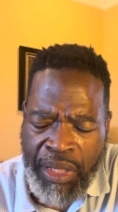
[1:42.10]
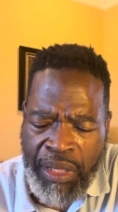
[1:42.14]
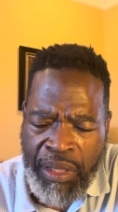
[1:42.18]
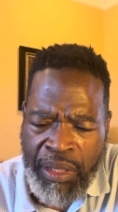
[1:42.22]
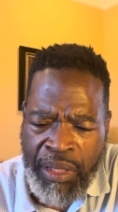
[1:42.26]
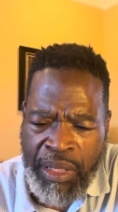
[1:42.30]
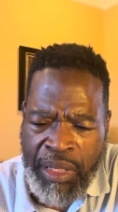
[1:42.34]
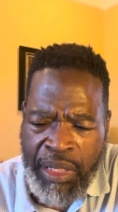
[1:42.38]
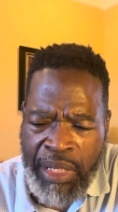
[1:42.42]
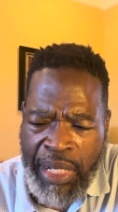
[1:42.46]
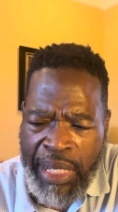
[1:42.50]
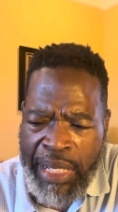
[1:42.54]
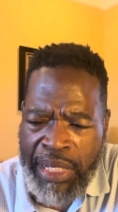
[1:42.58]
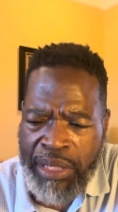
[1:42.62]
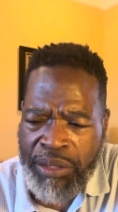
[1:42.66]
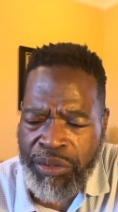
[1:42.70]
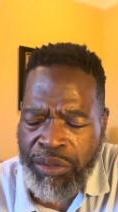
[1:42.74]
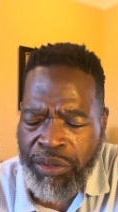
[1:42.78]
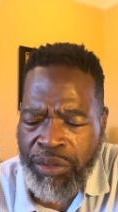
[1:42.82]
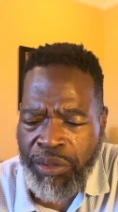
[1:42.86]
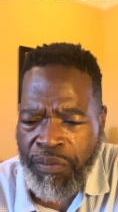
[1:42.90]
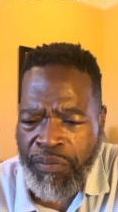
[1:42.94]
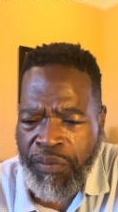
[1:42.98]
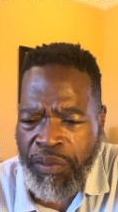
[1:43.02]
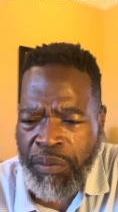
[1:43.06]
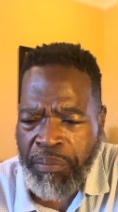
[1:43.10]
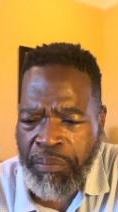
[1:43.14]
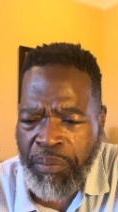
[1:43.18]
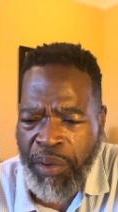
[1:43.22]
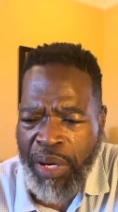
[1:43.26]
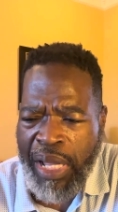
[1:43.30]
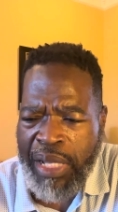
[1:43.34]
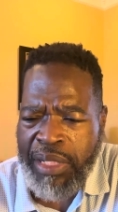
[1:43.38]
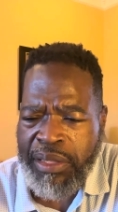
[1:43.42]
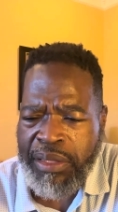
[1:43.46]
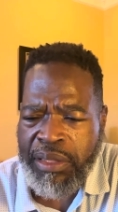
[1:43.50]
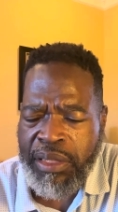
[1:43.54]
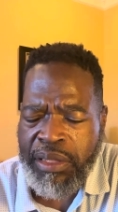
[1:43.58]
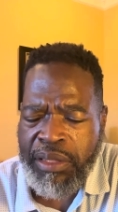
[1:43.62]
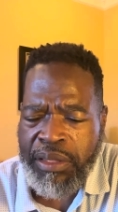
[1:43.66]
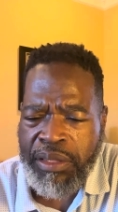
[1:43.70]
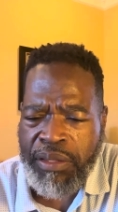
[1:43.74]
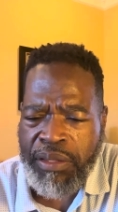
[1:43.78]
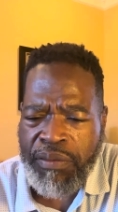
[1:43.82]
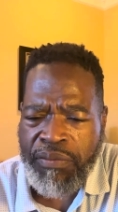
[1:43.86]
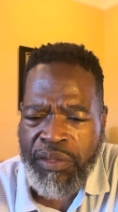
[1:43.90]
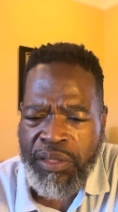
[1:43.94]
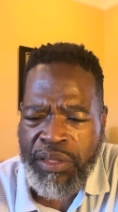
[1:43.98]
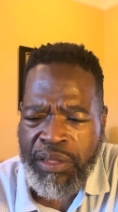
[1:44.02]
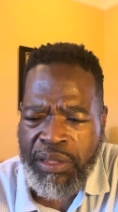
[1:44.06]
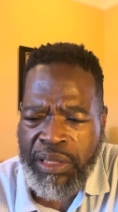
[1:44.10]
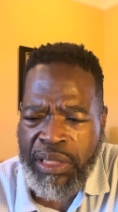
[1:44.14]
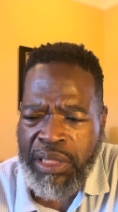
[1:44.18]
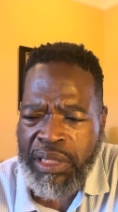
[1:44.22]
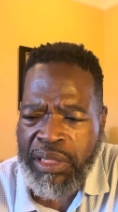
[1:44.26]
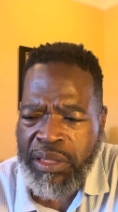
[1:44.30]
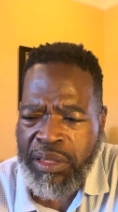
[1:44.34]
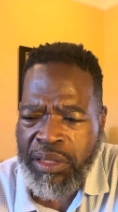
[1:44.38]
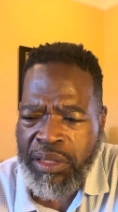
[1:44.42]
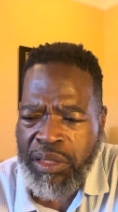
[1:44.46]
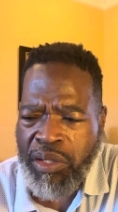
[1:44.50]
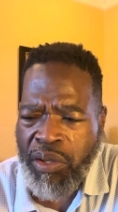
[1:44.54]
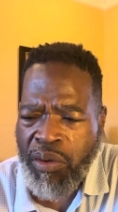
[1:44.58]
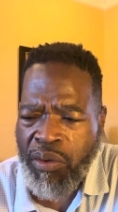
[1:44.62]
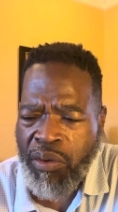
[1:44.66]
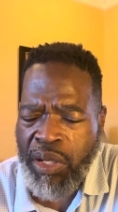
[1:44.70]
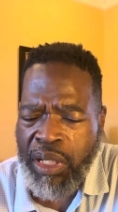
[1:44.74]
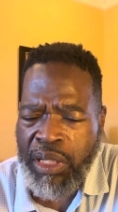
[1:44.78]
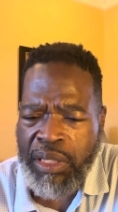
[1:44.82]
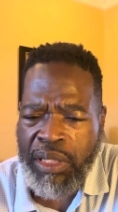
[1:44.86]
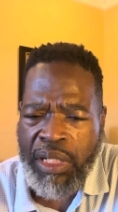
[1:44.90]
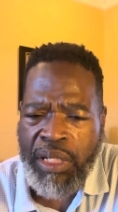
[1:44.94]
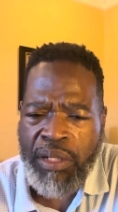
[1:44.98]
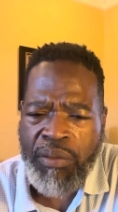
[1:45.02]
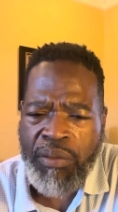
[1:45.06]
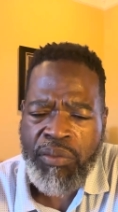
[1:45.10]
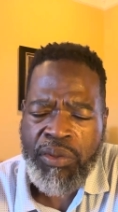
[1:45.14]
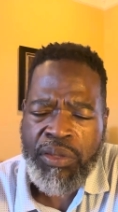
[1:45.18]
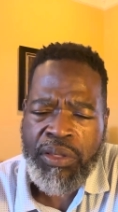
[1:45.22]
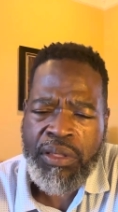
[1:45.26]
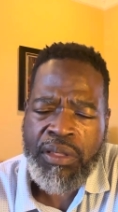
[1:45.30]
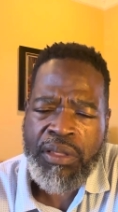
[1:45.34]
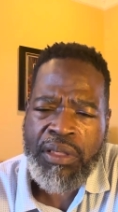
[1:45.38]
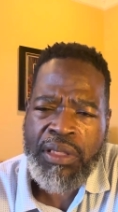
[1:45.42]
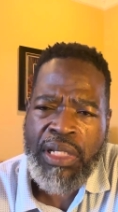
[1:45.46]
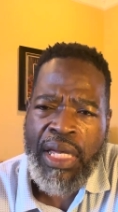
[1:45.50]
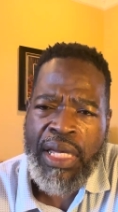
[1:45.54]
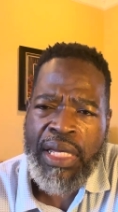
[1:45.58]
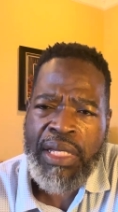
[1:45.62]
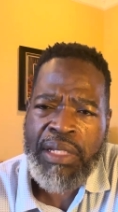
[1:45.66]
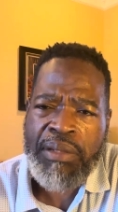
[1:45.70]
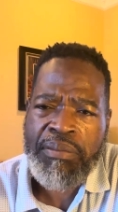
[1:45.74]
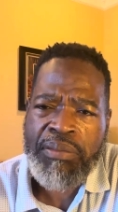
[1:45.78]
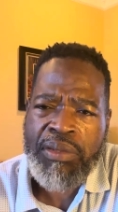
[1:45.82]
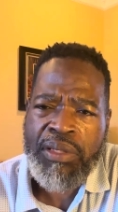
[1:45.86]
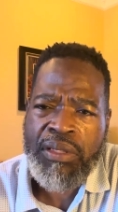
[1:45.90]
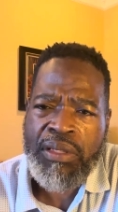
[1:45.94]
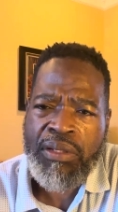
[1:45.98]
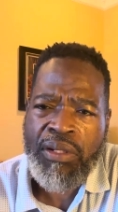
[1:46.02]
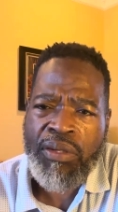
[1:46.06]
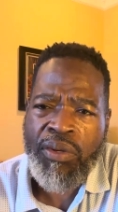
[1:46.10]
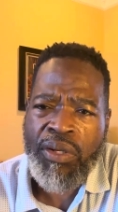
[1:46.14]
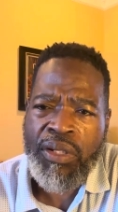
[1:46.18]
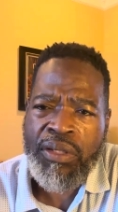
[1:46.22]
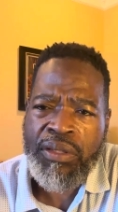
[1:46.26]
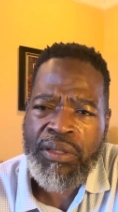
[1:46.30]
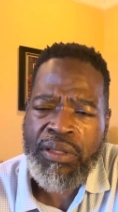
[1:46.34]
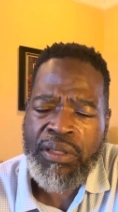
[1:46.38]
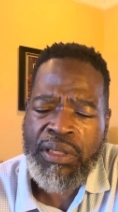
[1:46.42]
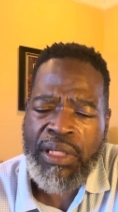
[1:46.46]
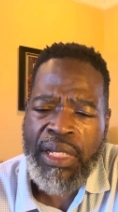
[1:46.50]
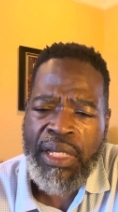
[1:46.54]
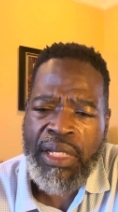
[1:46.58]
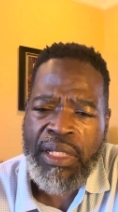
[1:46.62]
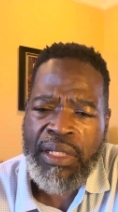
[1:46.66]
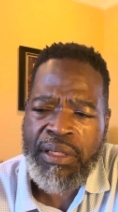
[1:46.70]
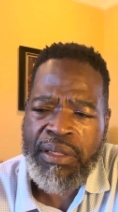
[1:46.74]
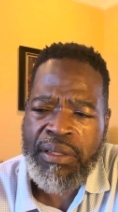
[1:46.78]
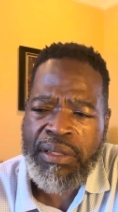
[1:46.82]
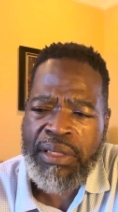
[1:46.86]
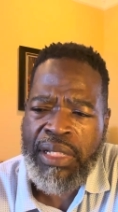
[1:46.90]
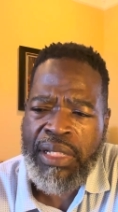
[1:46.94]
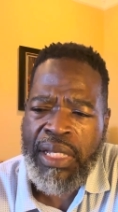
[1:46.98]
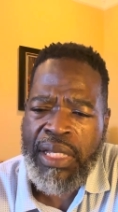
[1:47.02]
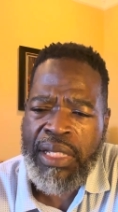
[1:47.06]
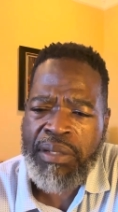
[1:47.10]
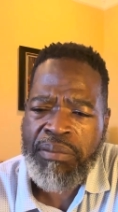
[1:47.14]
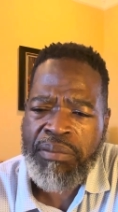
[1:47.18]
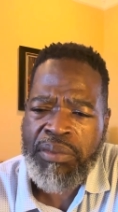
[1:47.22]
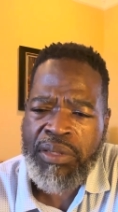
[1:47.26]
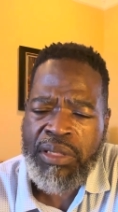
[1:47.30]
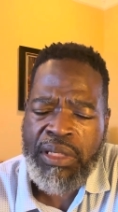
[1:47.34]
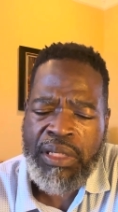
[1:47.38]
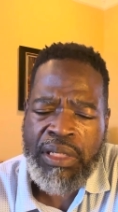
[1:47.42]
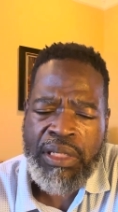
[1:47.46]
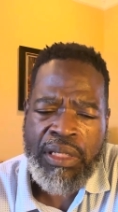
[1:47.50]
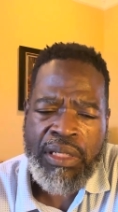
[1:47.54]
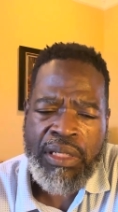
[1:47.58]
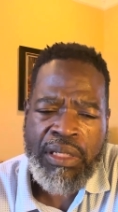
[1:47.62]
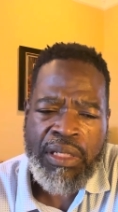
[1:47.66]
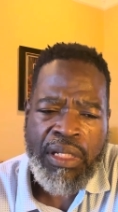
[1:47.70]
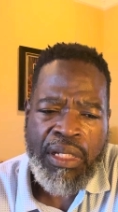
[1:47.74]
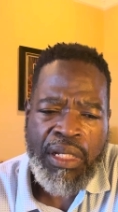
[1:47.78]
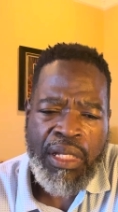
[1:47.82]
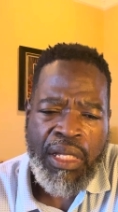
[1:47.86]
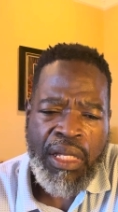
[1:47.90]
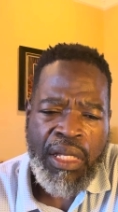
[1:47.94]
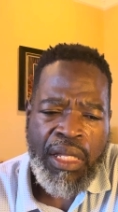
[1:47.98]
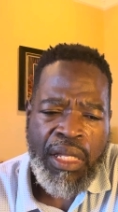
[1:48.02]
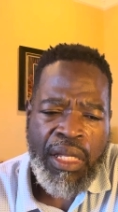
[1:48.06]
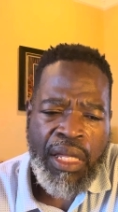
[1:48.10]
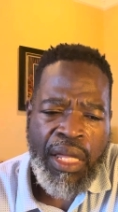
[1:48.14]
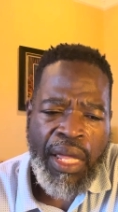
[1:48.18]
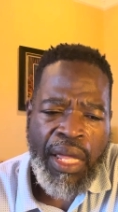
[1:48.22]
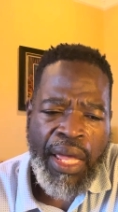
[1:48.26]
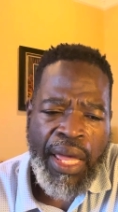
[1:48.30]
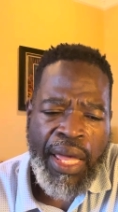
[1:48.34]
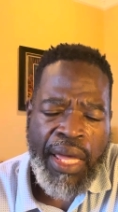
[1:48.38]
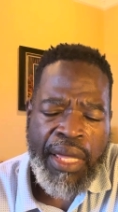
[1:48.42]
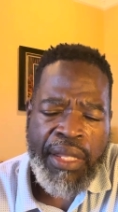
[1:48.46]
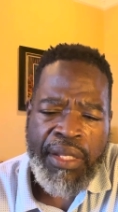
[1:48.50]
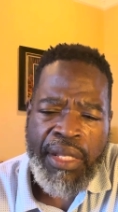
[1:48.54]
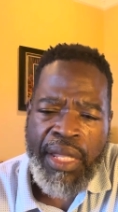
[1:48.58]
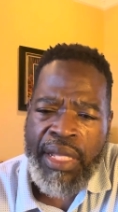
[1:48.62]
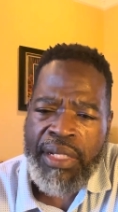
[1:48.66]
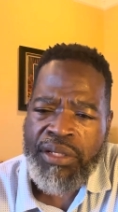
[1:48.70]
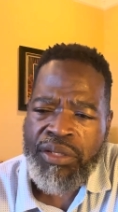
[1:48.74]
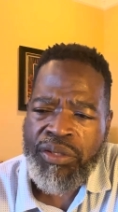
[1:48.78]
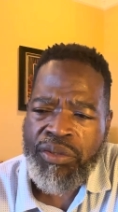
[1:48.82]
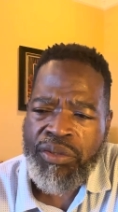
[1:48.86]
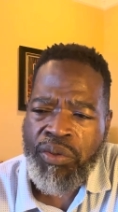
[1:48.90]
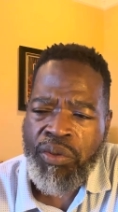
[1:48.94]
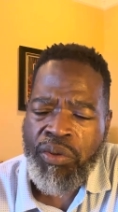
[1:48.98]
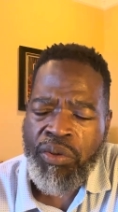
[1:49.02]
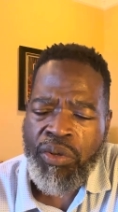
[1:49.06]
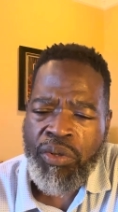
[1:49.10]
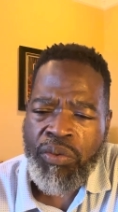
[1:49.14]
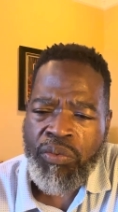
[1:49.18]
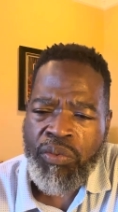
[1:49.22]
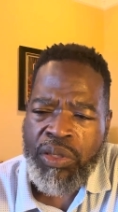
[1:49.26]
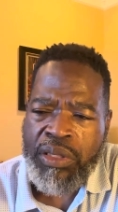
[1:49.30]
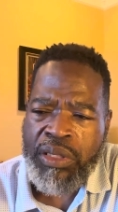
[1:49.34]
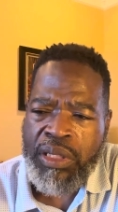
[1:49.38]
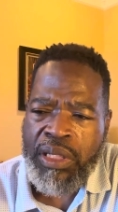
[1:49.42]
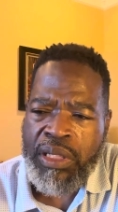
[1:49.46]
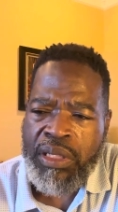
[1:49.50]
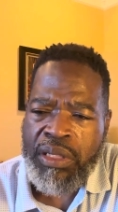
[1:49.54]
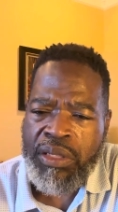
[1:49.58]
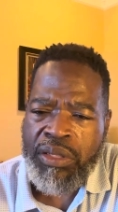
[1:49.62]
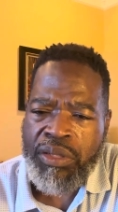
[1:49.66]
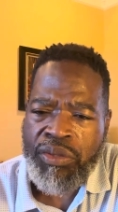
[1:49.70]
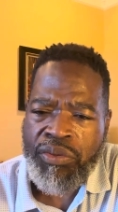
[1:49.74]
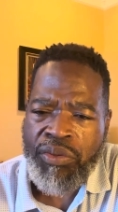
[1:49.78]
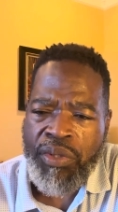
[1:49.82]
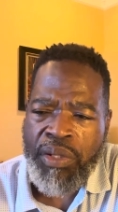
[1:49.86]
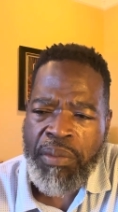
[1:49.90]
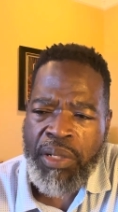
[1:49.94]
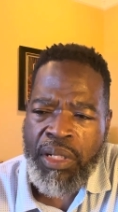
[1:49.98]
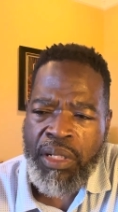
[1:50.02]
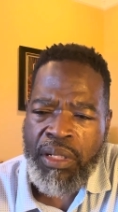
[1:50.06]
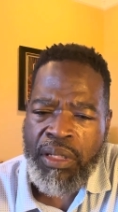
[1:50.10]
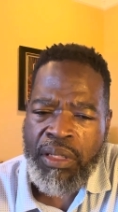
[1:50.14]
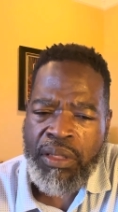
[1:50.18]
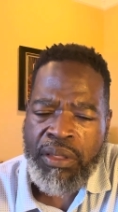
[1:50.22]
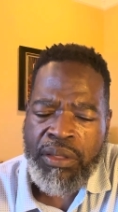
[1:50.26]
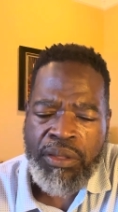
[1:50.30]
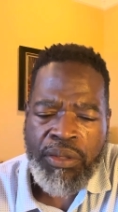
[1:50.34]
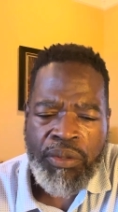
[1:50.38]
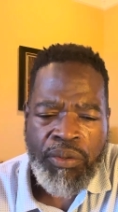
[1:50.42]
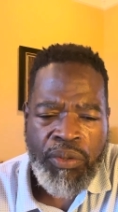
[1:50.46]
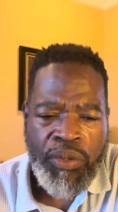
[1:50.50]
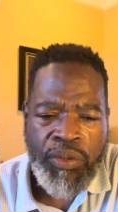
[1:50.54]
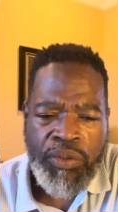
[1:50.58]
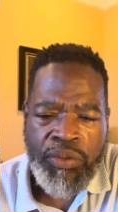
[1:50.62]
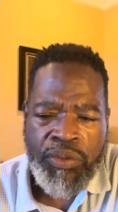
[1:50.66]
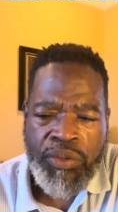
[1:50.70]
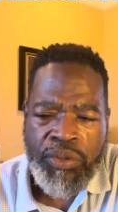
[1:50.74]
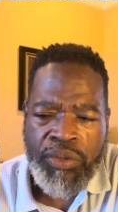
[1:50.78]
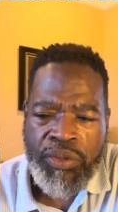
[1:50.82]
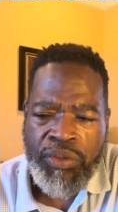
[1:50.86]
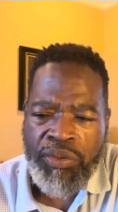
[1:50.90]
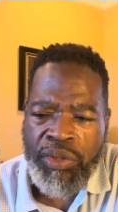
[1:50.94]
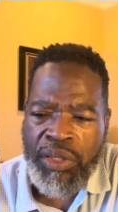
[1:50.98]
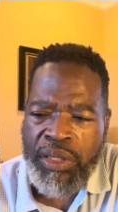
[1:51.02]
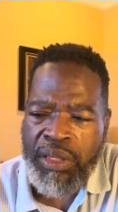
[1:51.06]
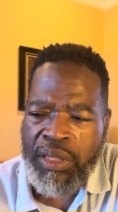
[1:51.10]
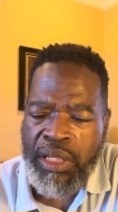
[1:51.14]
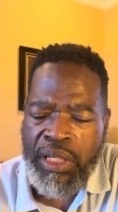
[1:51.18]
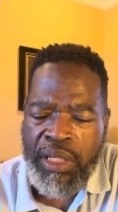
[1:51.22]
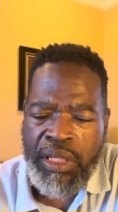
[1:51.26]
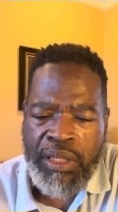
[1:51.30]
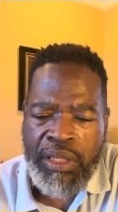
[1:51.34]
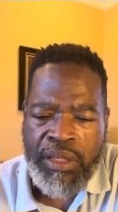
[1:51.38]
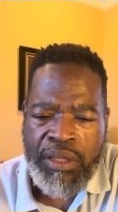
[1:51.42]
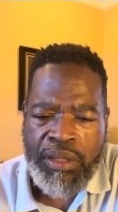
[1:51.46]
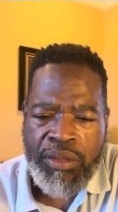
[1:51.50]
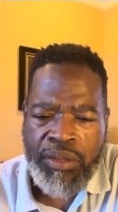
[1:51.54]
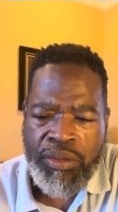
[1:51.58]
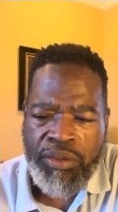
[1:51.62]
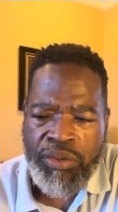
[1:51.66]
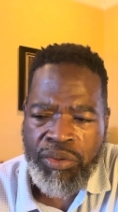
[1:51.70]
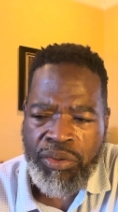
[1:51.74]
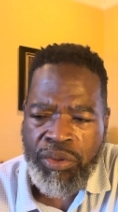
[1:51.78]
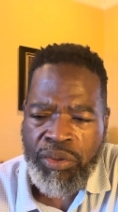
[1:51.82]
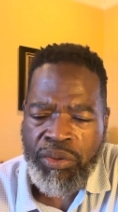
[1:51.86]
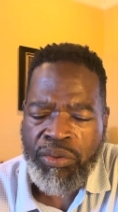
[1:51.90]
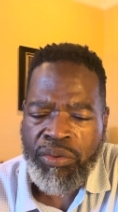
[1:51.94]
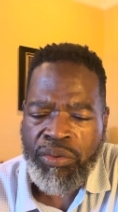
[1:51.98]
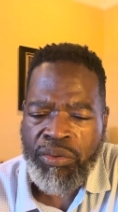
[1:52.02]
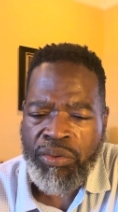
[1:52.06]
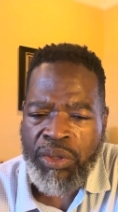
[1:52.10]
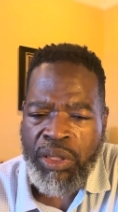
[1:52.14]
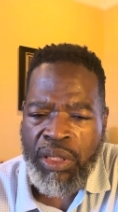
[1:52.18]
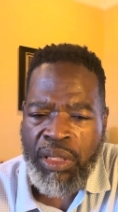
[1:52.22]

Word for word: the nature of the process of the seed sowing, that it was the same sower saying the same seed, and that sower was indiscriminate. So those three things are true,